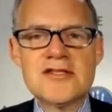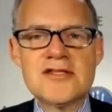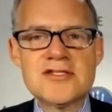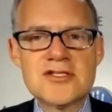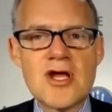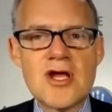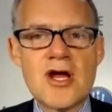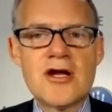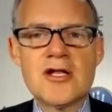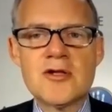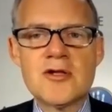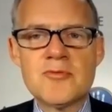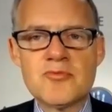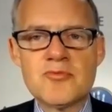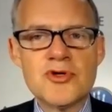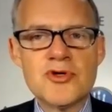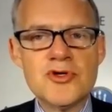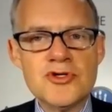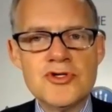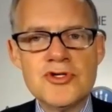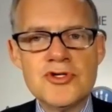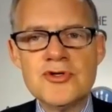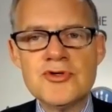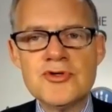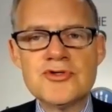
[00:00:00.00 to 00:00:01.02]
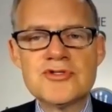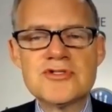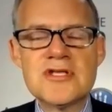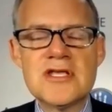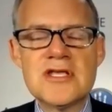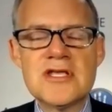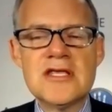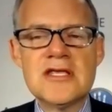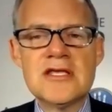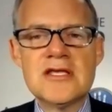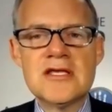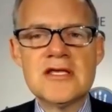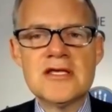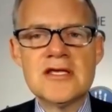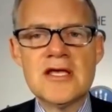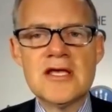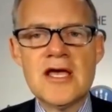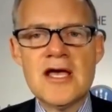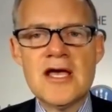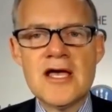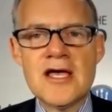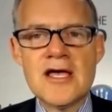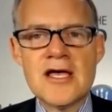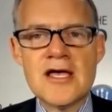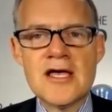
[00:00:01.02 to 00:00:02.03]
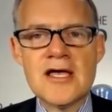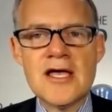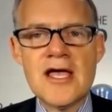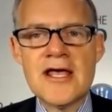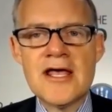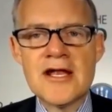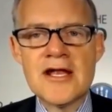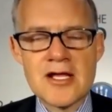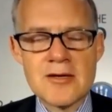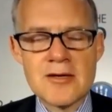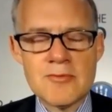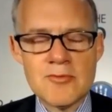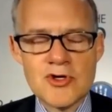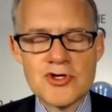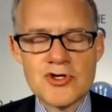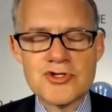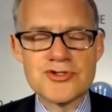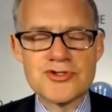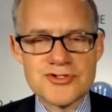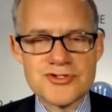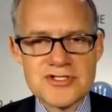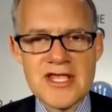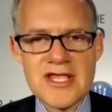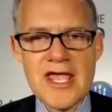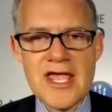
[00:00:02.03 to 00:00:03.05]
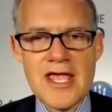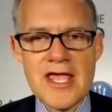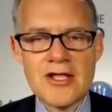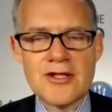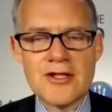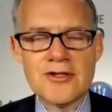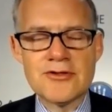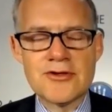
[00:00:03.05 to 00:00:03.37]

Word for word: started producing at a commercial scale,